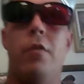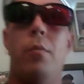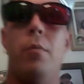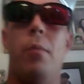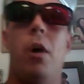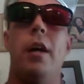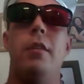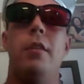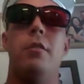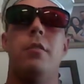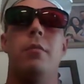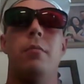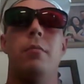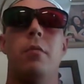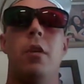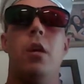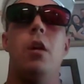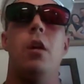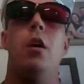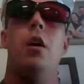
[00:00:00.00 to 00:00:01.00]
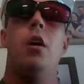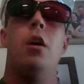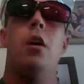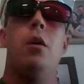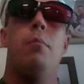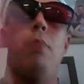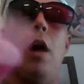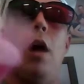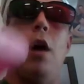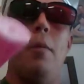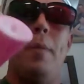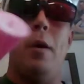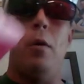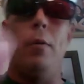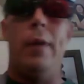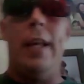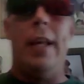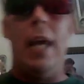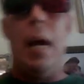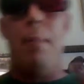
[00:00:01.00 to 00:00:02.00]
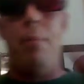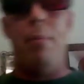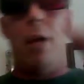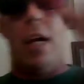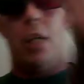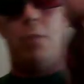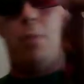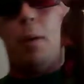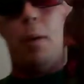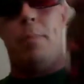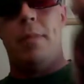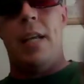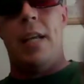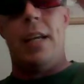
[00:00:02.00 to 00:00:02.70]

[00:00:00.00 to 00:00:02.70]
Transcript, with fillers: Vermont. Probably opening apparatus pup